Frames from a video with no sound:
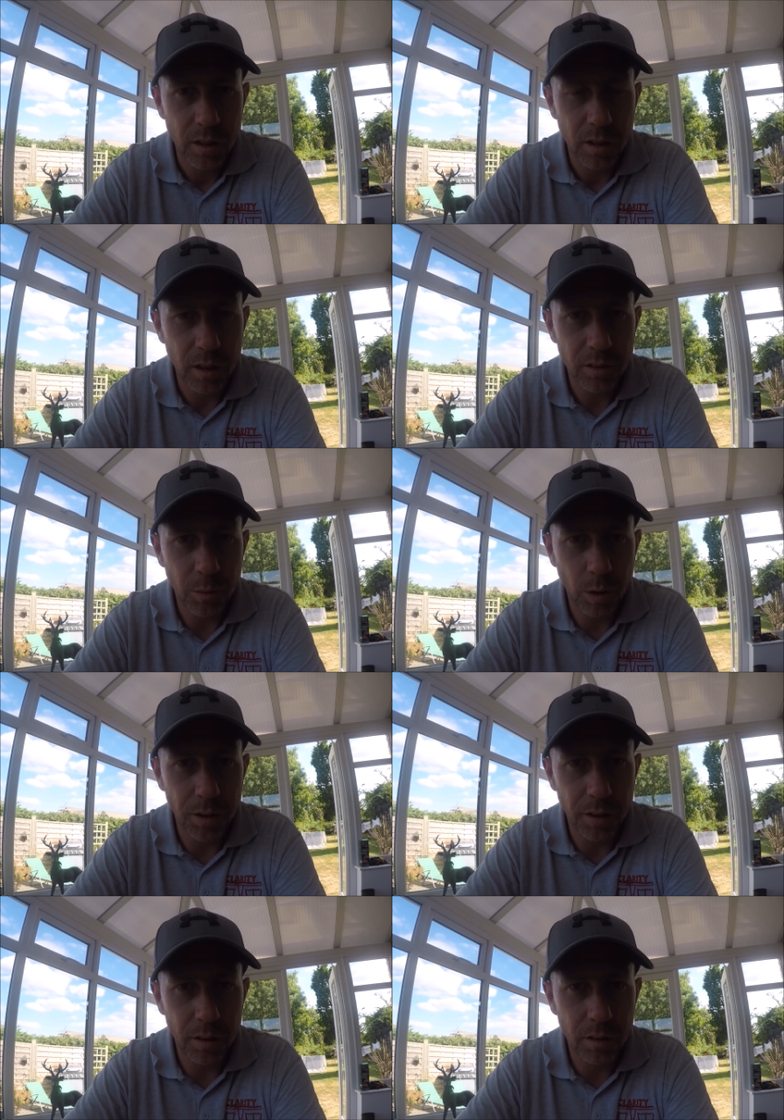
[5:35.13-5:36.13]
at least it
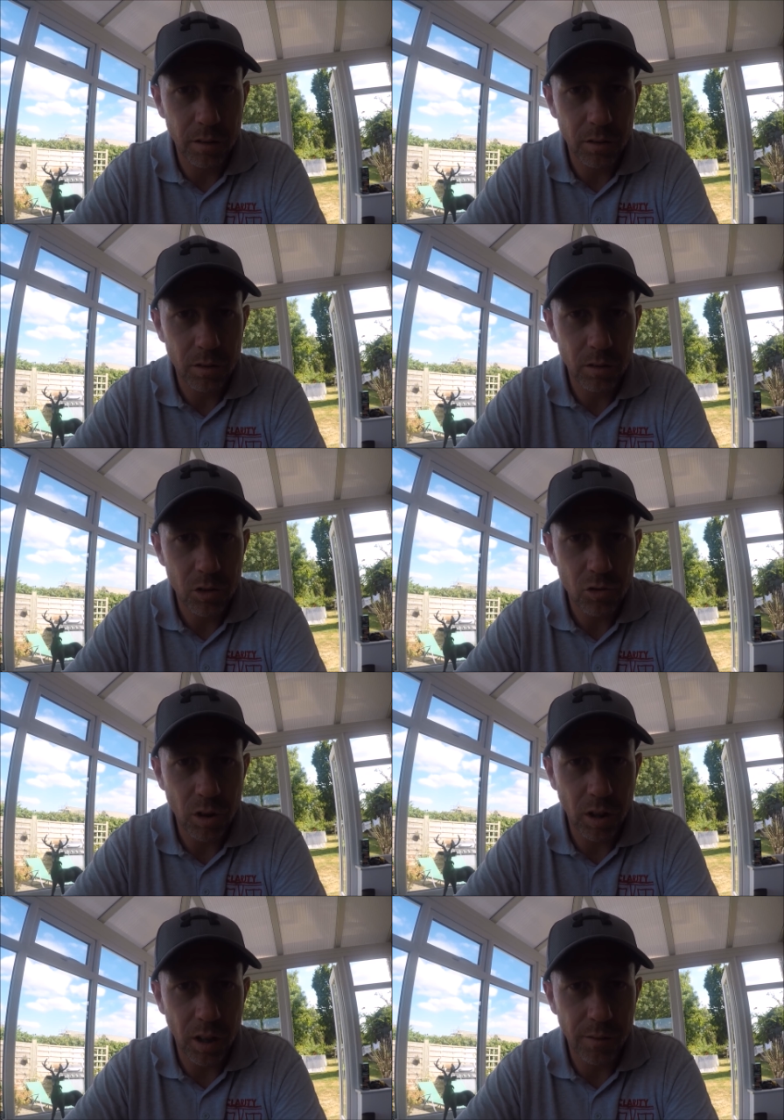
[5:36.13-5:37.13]
weren't
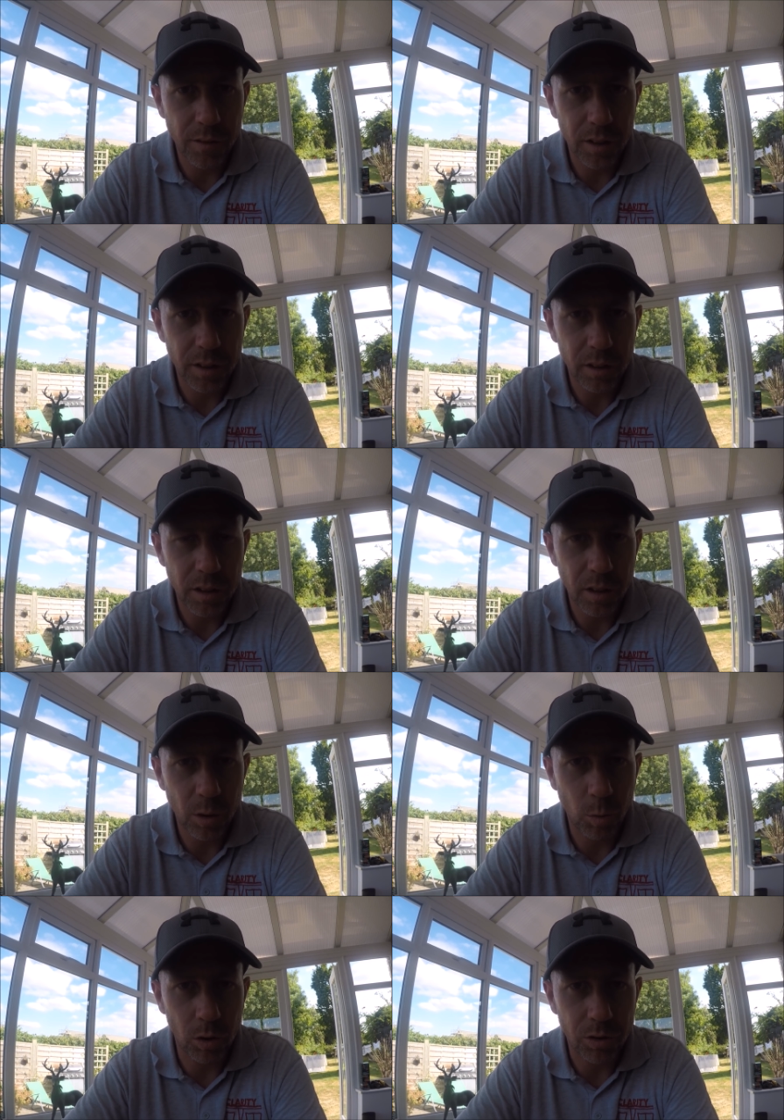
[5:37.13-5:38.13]
struggling and then I didn't know
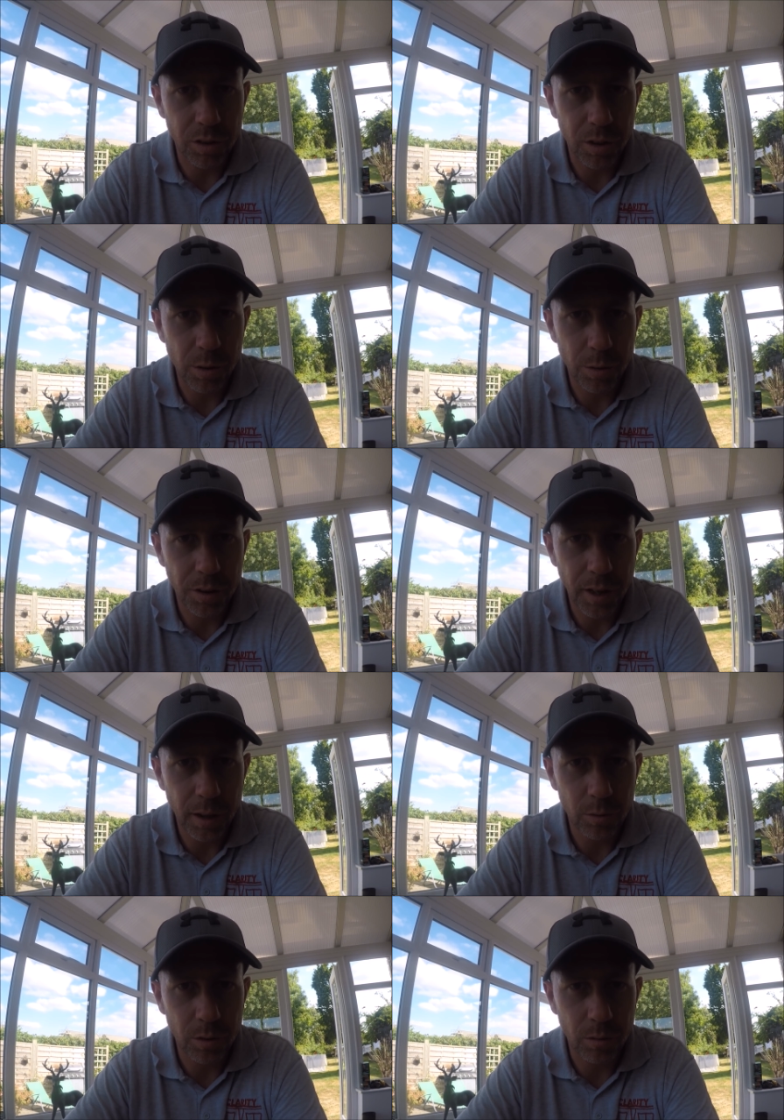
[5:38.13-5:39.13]
what to do and
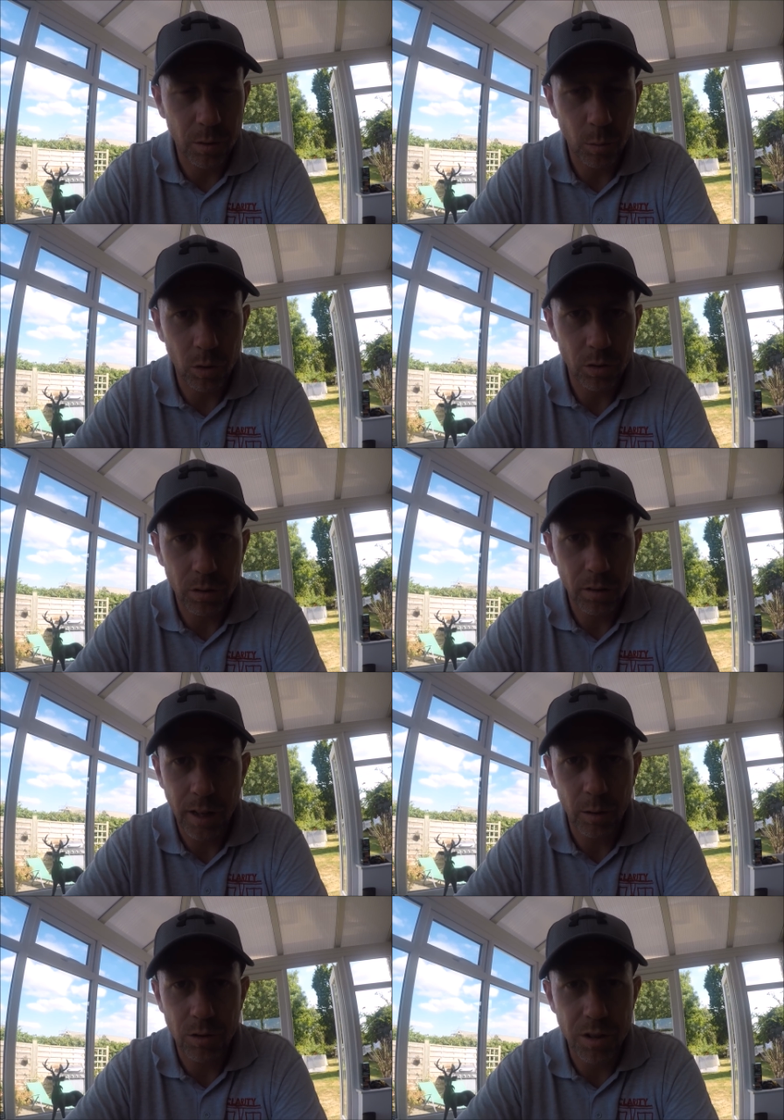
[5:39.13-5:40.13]
how
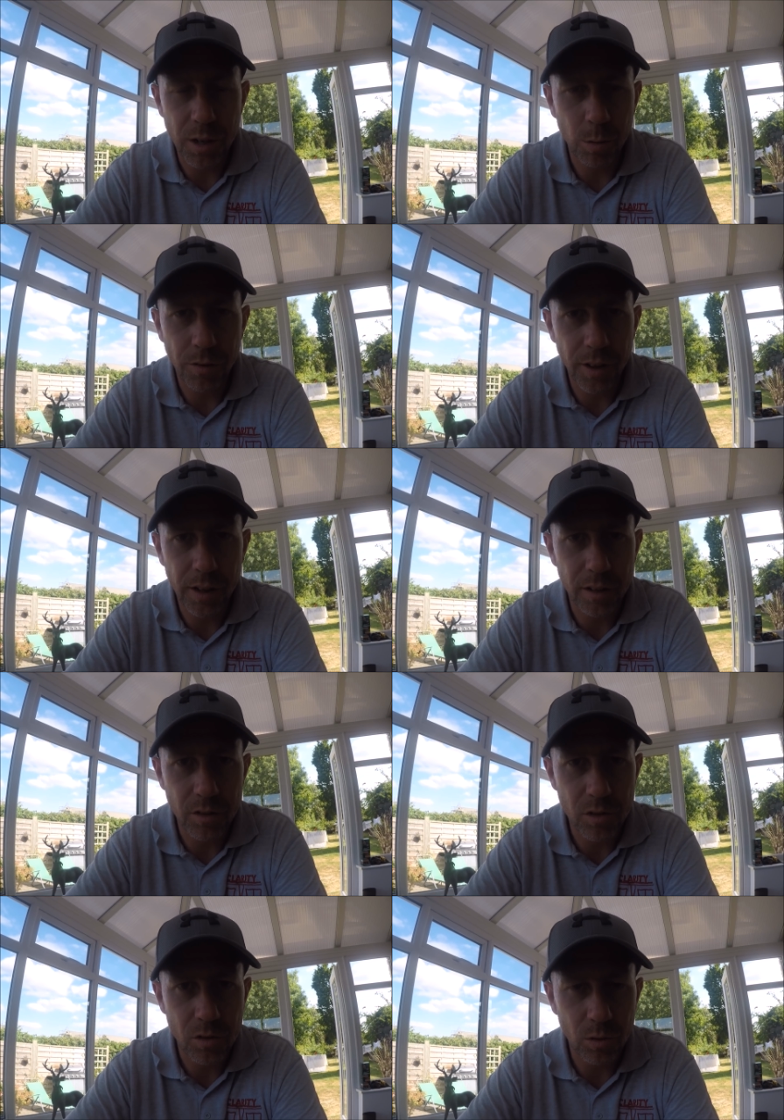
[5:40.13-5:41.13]
to deal with it. It's
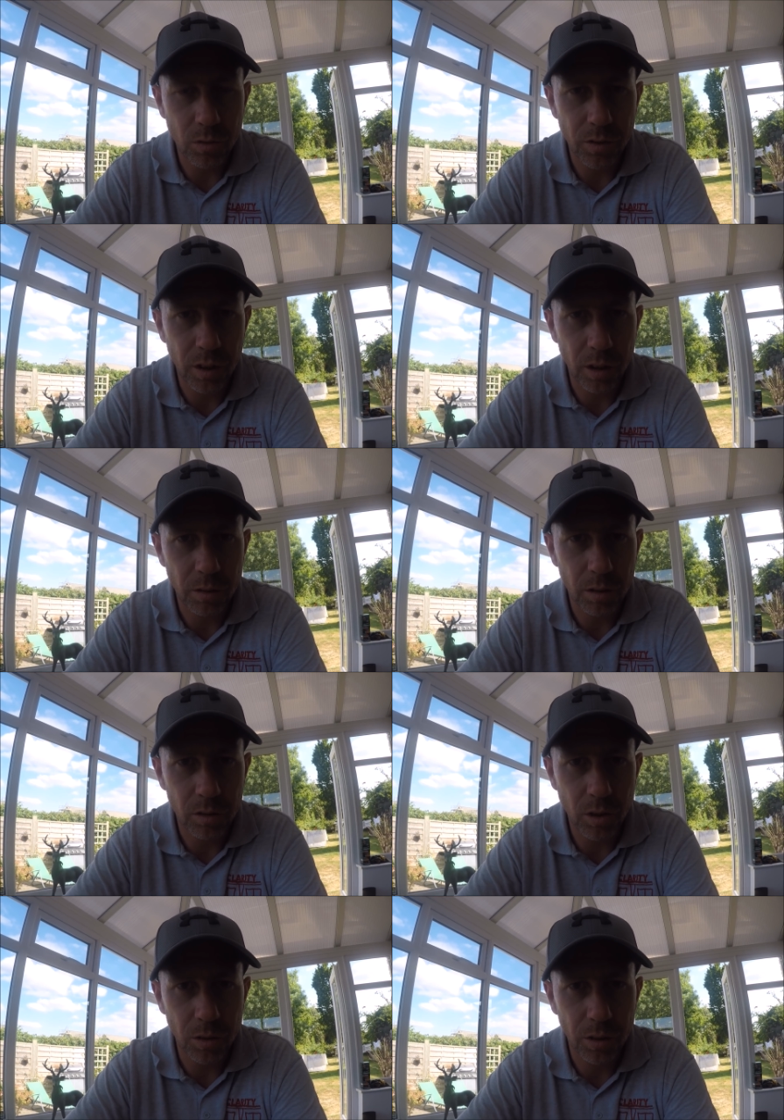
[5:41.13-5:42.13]
just sort of, it's
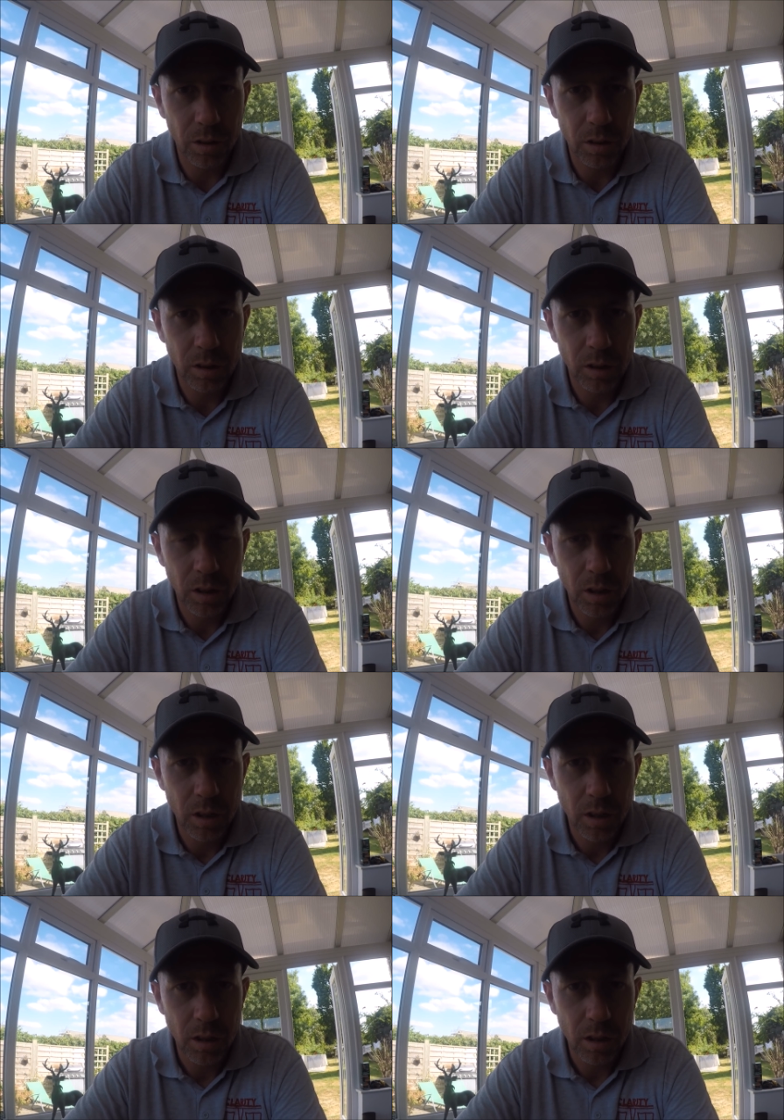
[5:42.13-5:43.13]
gone.
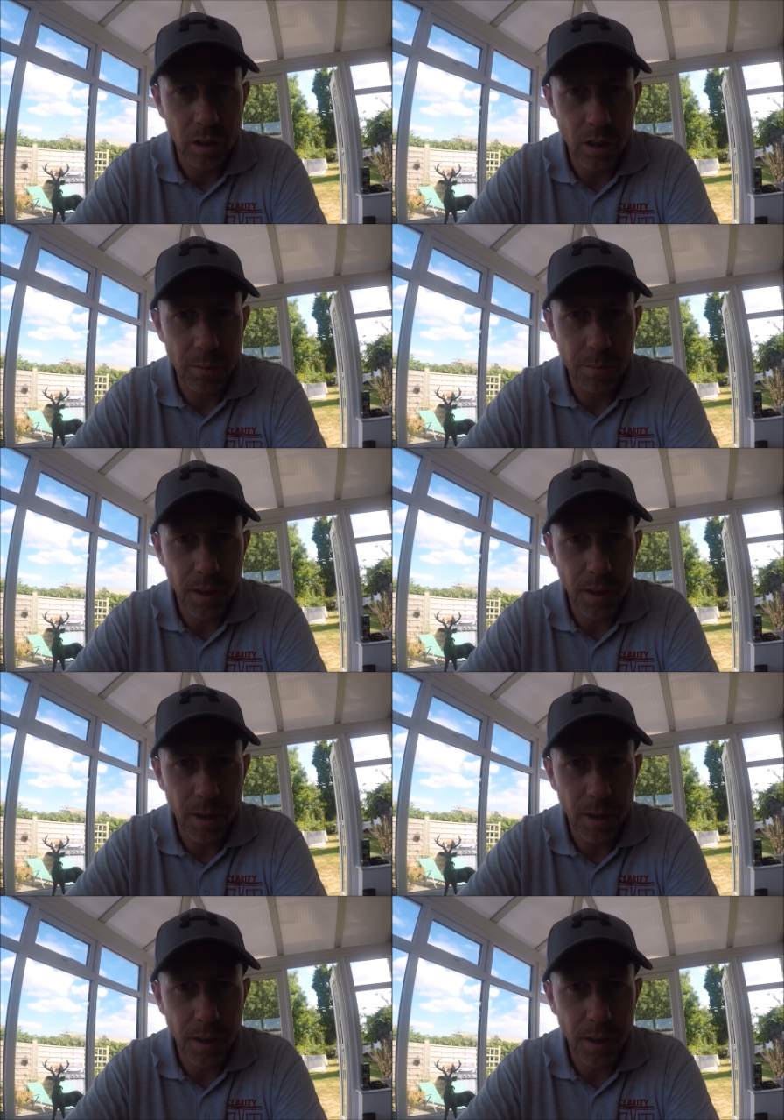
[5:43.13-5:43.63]
I